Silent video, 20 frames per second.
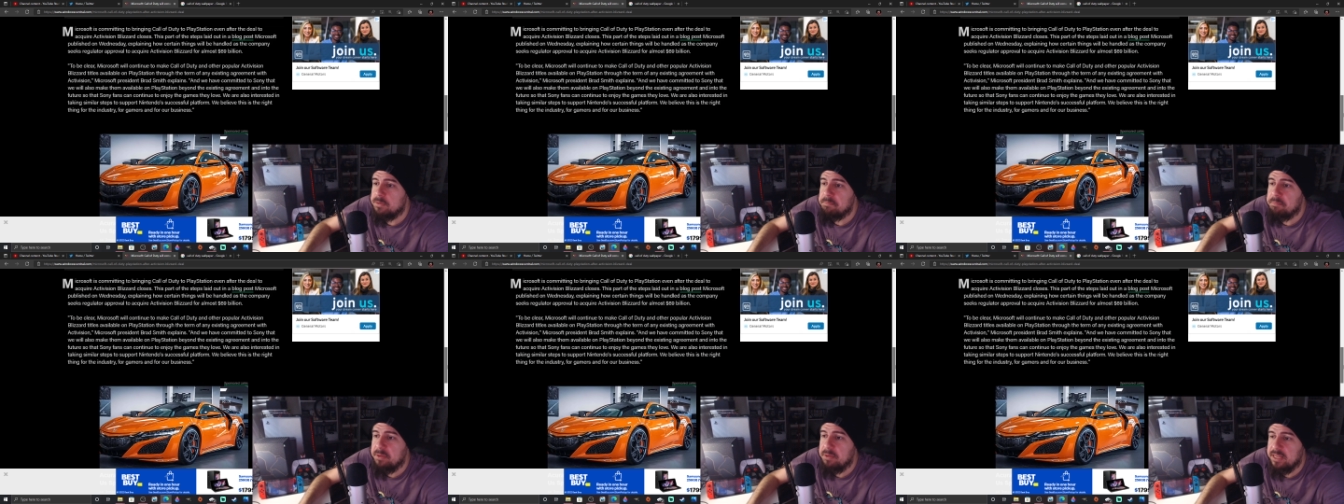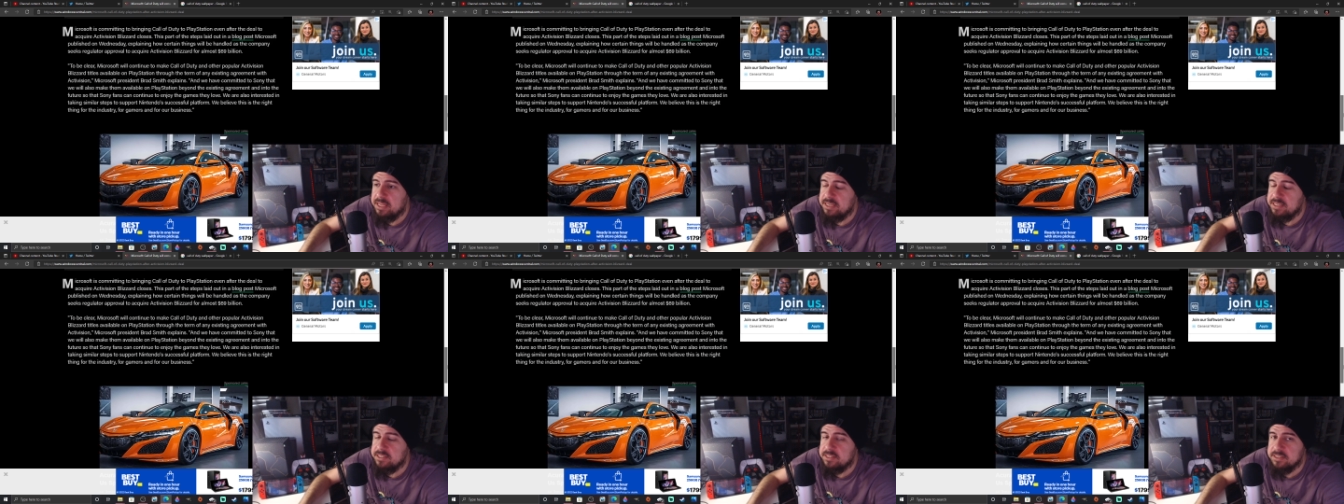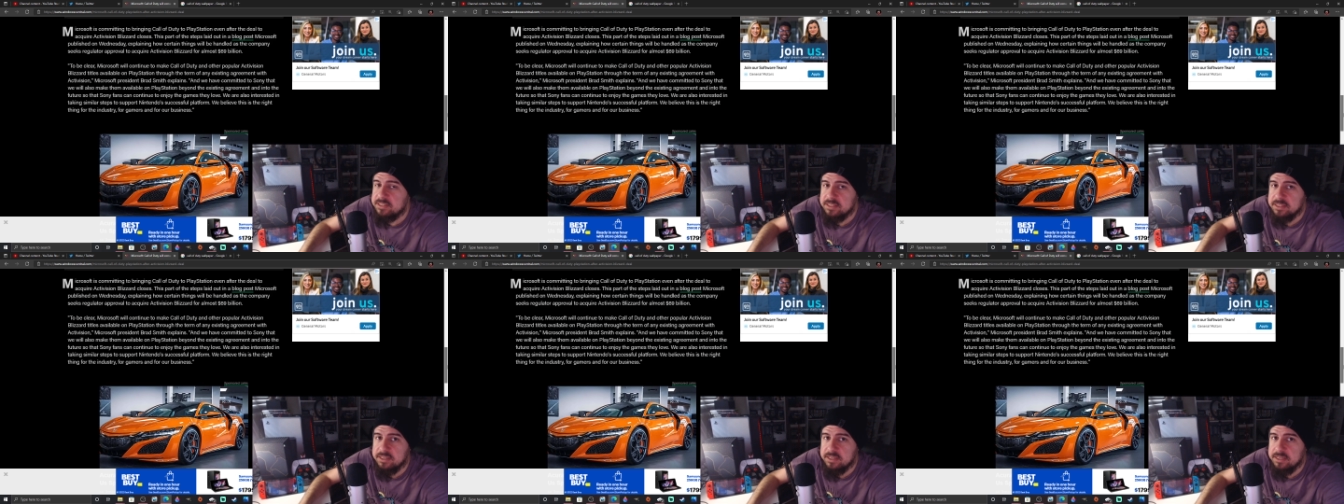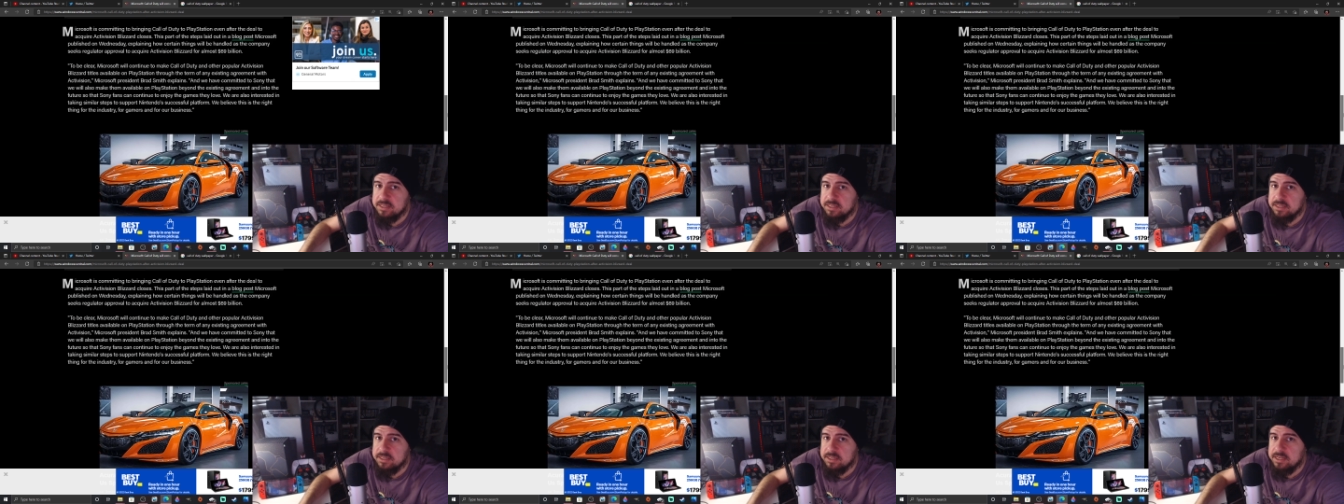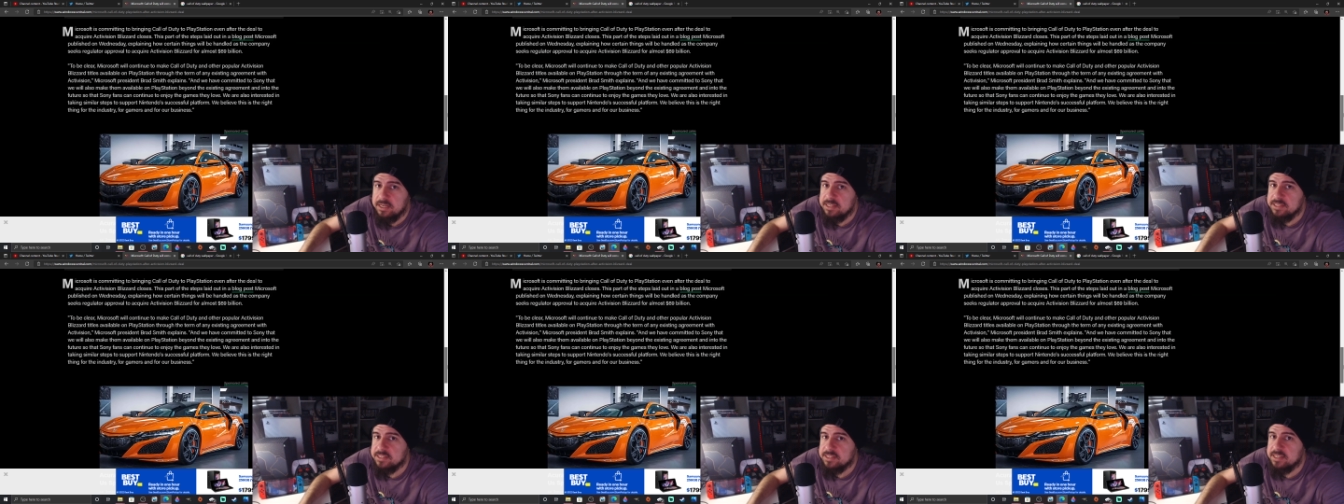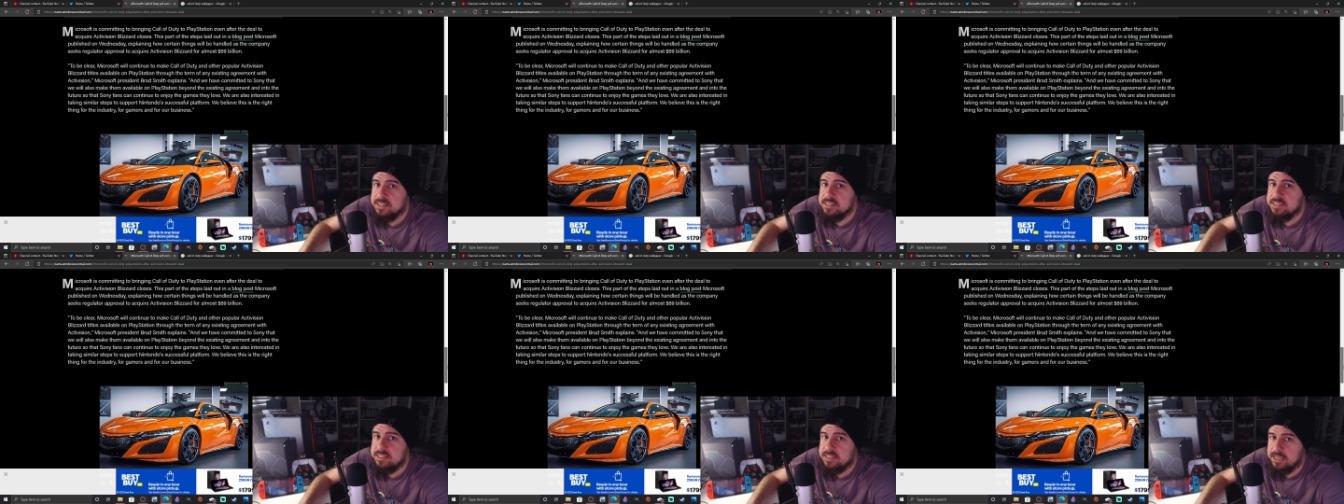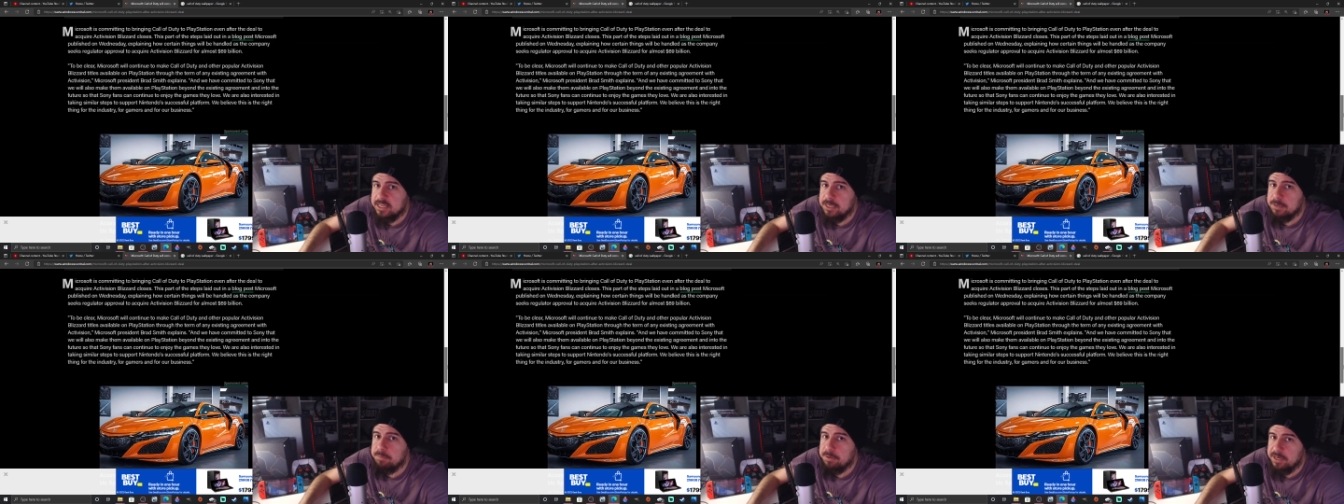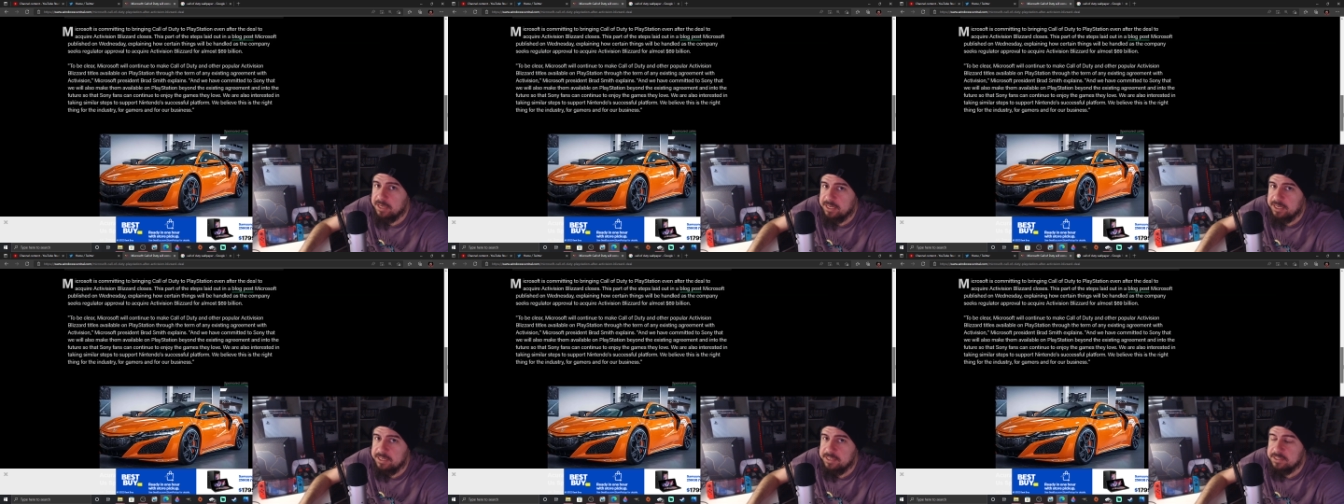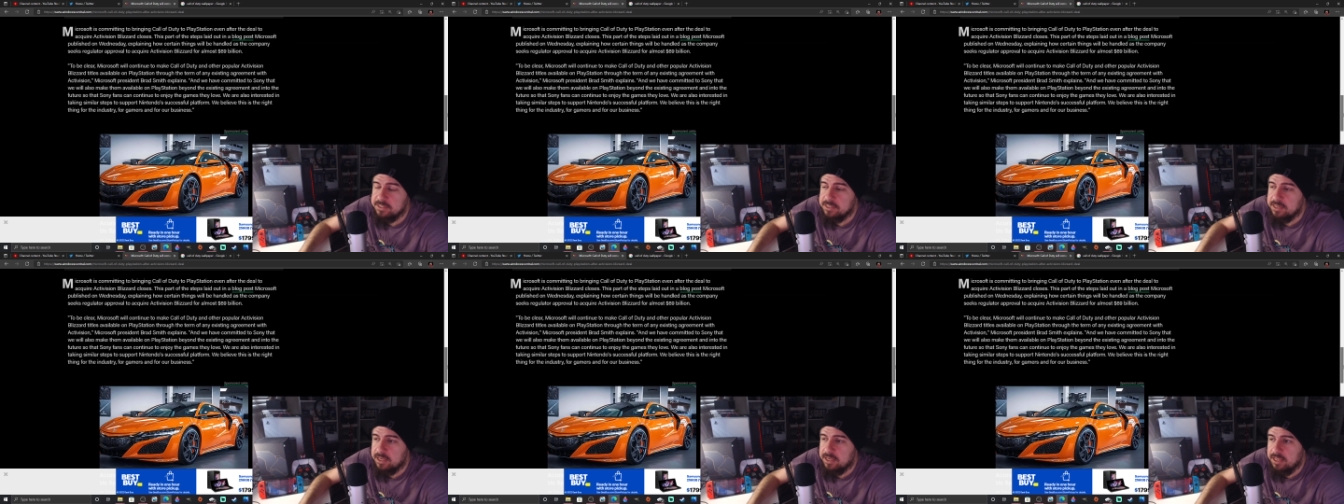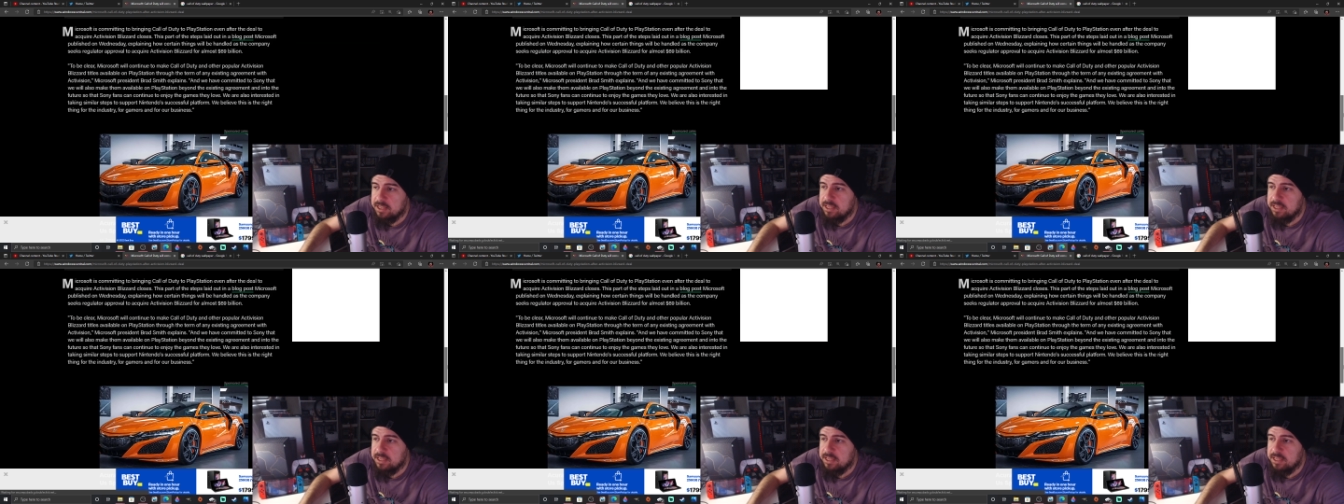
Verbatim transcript: in place is going to stay in place